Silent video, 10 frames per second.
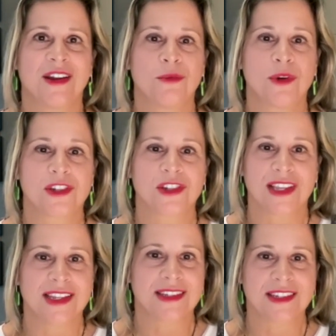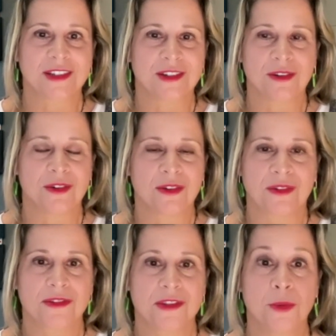which led to
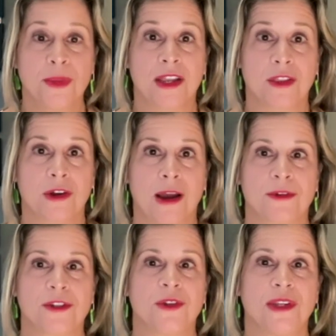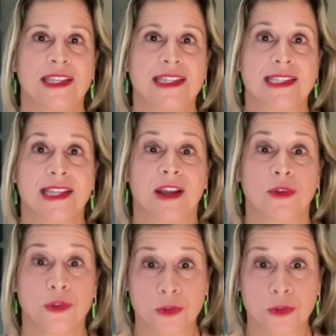so many other opportunities that I